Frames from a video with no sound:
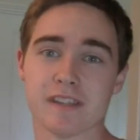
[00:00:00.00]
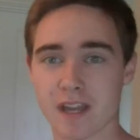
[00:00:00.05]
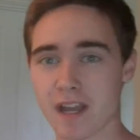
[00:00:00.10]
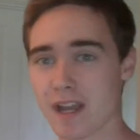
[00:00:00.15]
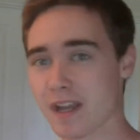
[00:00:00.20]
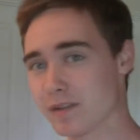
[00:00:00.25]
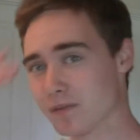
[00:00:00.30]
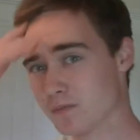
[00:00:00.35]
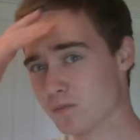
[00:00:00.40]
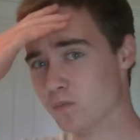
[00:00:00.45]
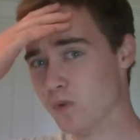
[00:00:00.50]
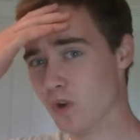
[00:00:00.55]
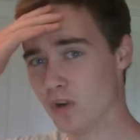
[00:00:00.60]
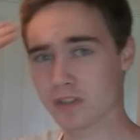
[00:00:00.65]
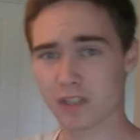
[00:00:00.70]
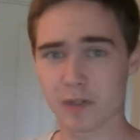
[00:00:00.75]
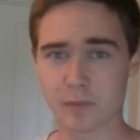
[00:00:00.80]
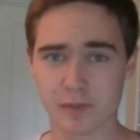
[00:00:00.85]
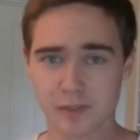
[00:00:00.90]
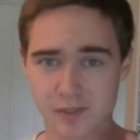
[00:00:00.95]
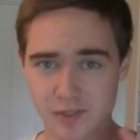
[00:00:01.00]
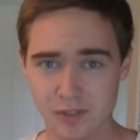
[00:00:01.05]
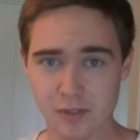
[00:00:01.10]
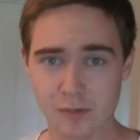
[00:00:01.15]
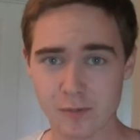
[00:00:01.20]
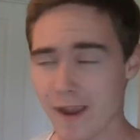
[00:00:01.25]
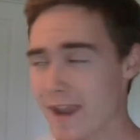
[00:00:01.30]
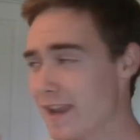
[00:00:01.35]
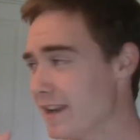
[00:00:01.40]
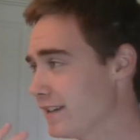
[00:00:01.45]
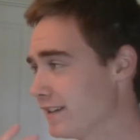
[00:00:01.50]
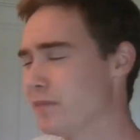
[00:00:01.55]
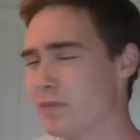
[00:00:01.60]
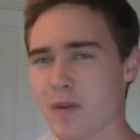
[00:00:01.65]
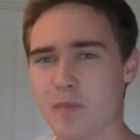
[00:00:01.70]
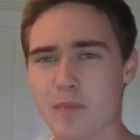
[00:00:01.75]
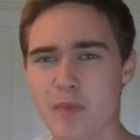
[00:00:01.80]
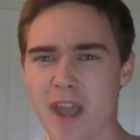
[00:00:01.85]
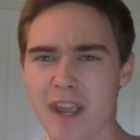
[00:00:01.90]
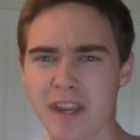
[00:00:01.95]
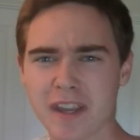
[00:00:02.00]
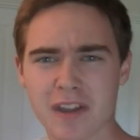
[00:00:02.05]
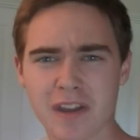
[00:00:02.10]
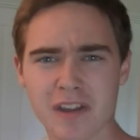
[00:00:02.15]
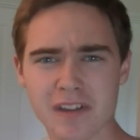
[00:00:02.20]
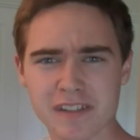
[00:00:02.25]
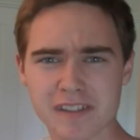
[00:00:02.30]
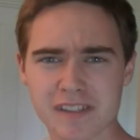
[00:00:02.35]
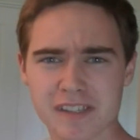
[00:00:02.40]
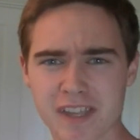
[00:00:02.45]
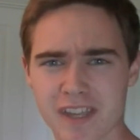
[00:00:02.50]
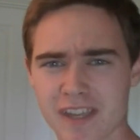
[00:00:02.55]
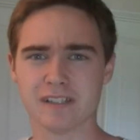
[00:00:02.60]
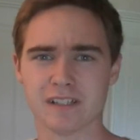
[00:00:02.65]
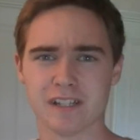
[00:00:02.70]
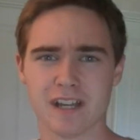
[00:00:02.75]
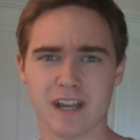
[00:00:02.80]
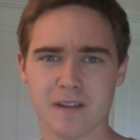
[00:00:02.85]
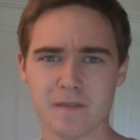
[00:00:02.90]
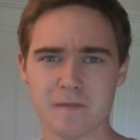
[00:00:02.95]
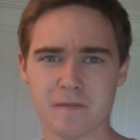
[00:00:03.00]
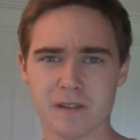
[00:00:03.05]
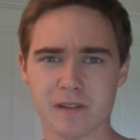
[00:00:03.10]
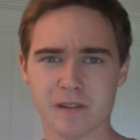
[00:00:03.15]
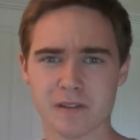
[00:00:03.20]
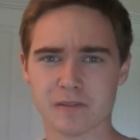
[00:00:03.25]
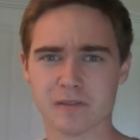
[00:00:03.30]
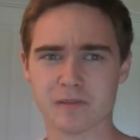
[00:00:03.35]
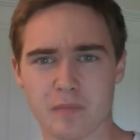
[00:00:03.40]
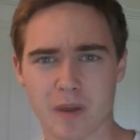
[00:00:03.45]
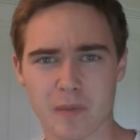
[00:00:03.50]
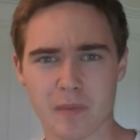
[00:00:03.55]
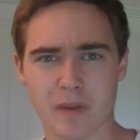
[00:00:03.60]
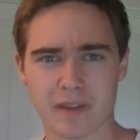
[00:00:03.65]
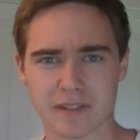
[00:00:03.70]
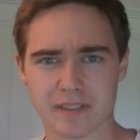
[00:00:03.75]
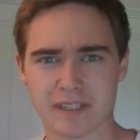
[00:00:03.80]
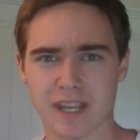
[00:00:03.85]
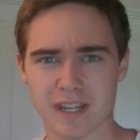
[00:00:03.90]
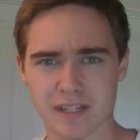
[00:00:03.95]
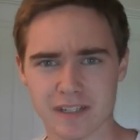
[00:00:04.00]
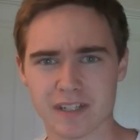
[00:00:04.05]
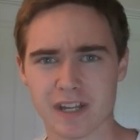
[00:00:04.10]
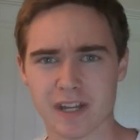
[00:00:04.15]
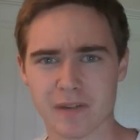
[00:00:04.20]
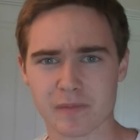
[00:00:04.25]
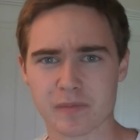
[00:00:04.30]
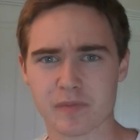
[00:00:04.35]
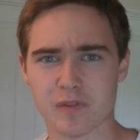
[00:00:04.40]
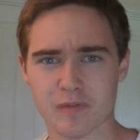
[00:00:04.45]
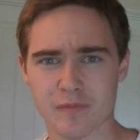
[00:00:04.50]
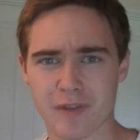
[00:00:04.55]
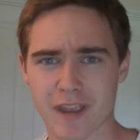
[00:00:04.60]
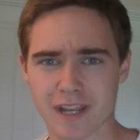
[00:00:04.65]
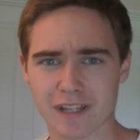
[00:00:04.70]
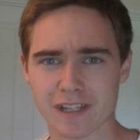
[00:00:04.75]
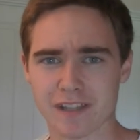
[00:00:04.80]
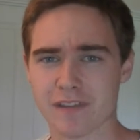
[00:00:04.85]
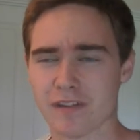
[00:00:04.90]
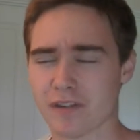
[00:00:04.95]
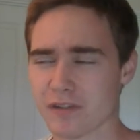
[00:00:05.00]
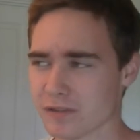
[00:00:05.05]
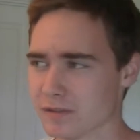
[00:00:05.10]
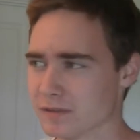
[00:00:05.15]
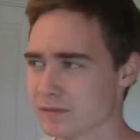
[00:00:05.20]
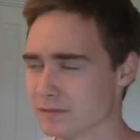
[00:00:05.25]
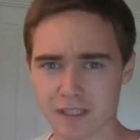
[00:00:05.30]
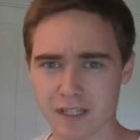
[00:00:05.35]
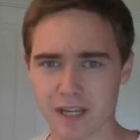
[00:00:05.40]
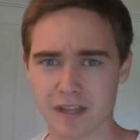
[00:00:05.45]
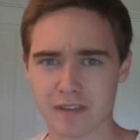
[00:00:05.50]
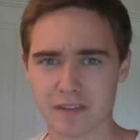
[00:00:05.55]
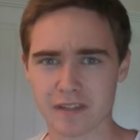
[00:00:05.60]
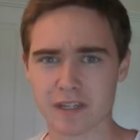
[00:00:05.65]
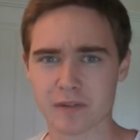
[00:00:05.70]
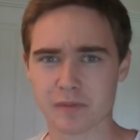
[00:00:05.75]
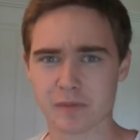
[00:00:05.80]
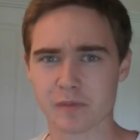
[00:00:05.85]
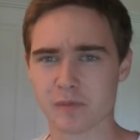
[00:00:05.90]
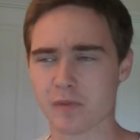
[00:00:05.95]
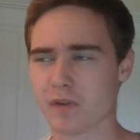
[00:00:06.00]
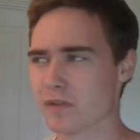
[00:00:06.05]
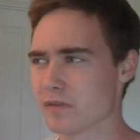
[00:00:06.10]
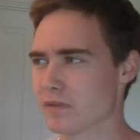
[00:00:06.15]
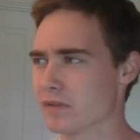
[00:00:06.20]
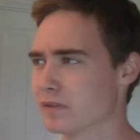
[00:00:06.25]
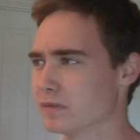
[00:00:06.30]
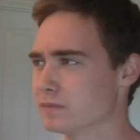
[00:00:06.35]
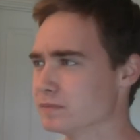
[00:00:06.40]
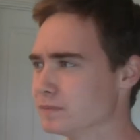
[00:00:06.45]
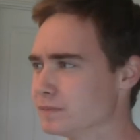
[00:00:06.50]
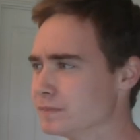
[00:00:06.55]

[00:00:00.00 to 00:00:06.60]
I worked up a sweat, my back hurts. I feel about 10 times more manly though. I think it was worth it.